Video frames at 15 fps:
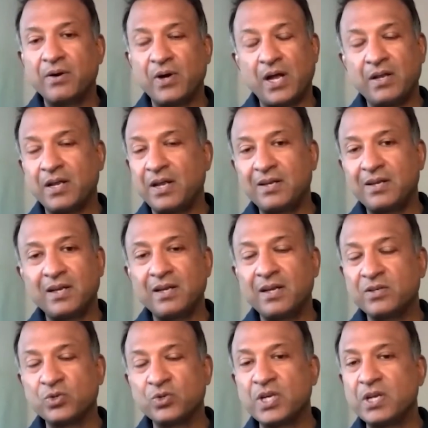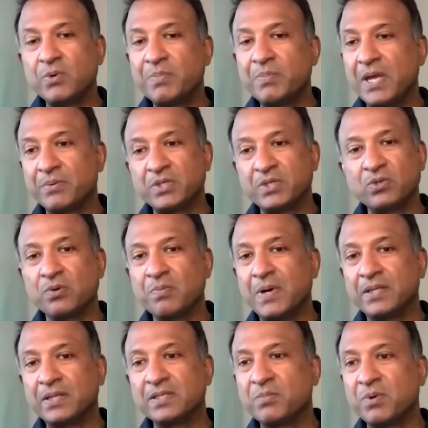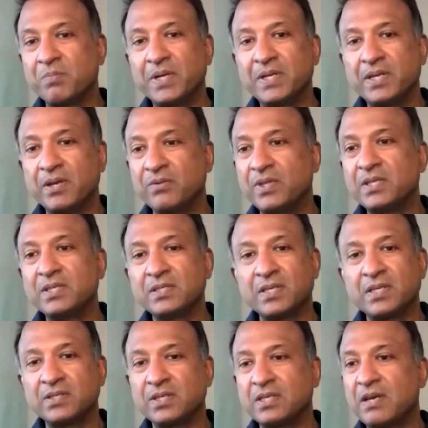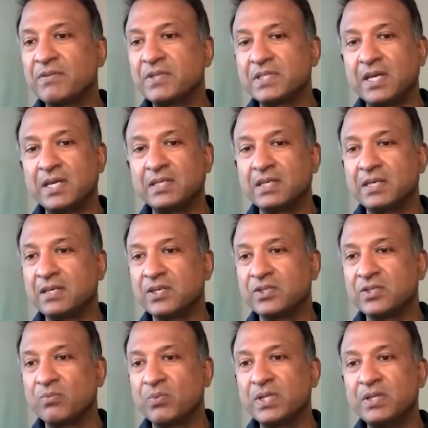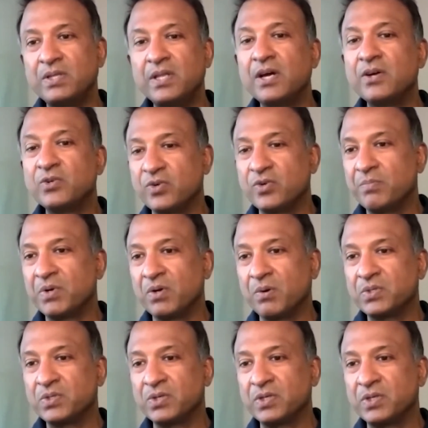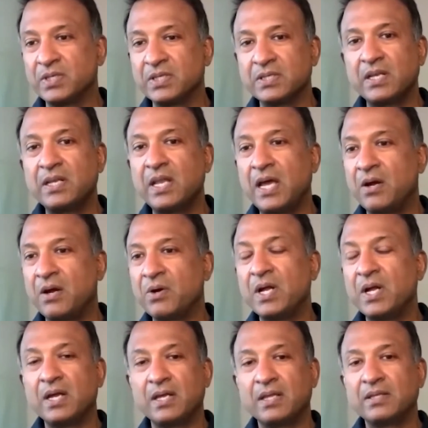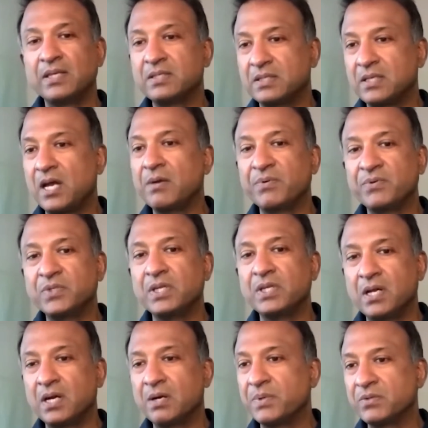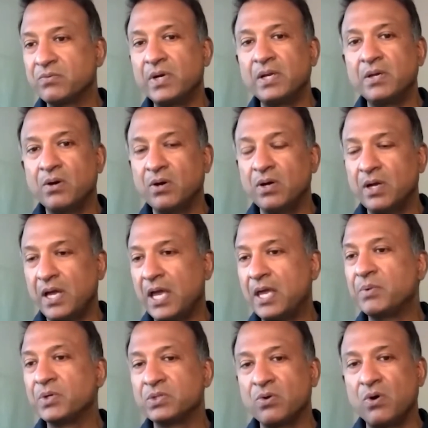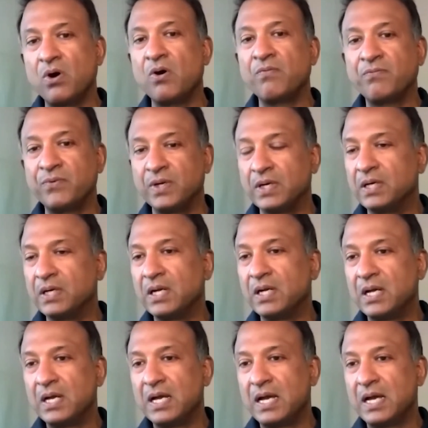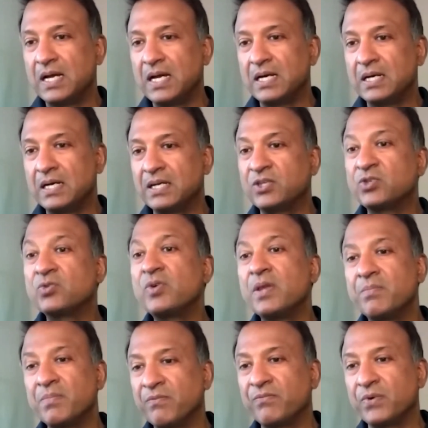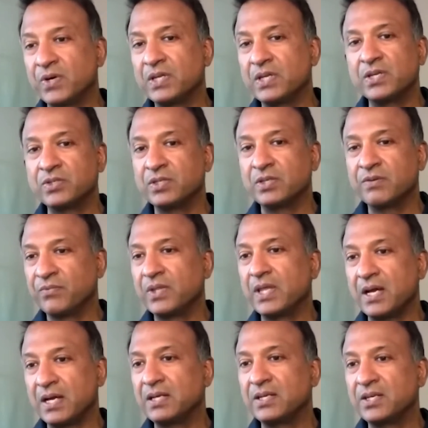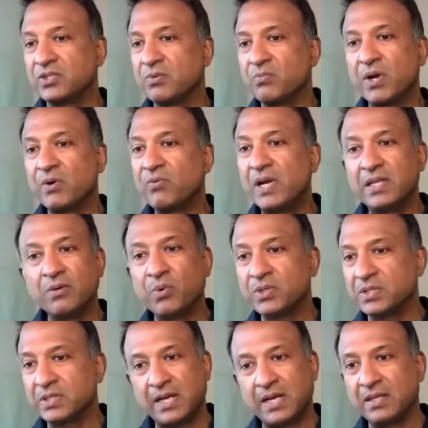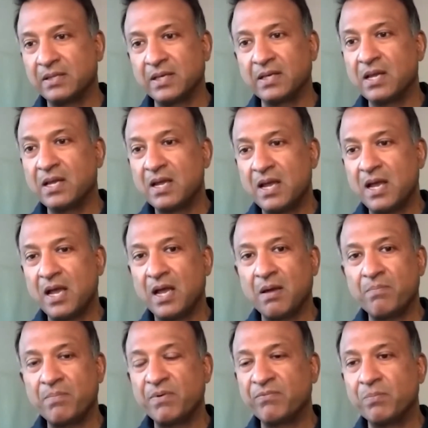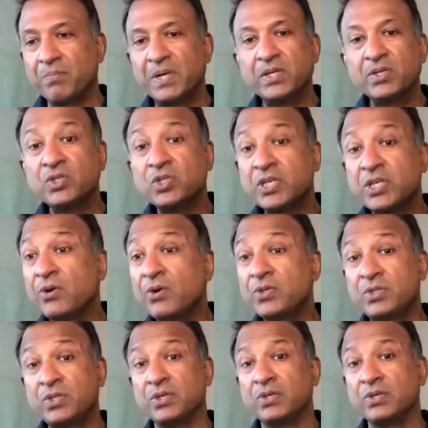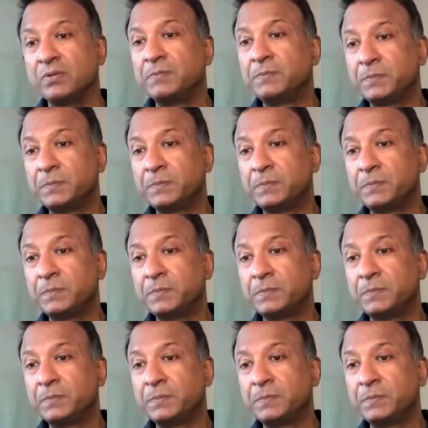and Georgina will be able to talk about this more, but this is such a devastating condition with no treatment opportunities. And now this type of gene therapy is really able to offer a treatment for that condition where really there wasn't anything before. But it shows you